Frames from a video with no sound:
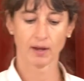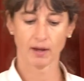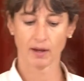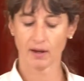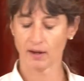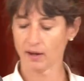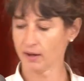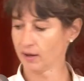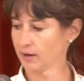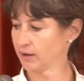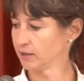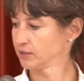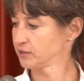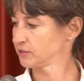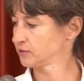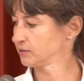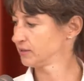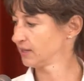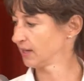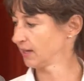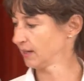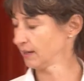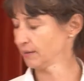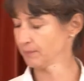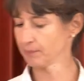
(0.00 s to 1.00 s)

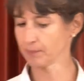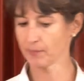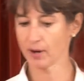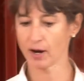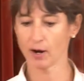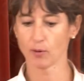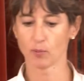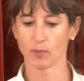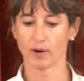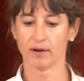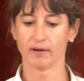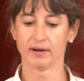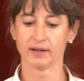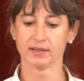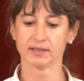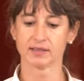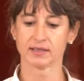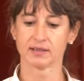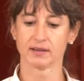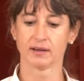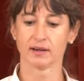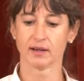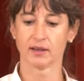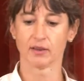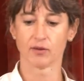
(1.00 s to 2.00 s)
Today, I wear it
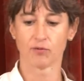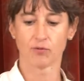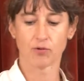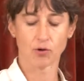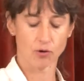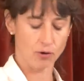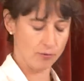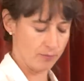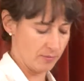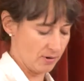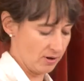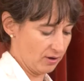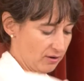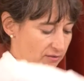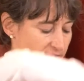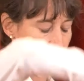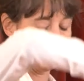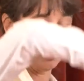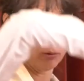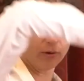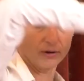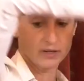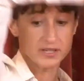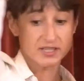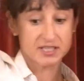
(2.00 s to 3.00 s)
in the form of an
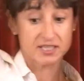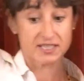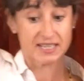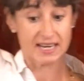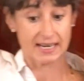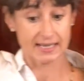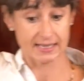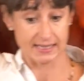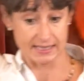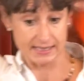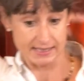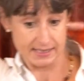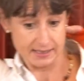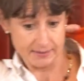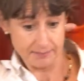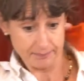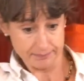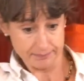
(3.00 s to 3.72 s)
orange jacket.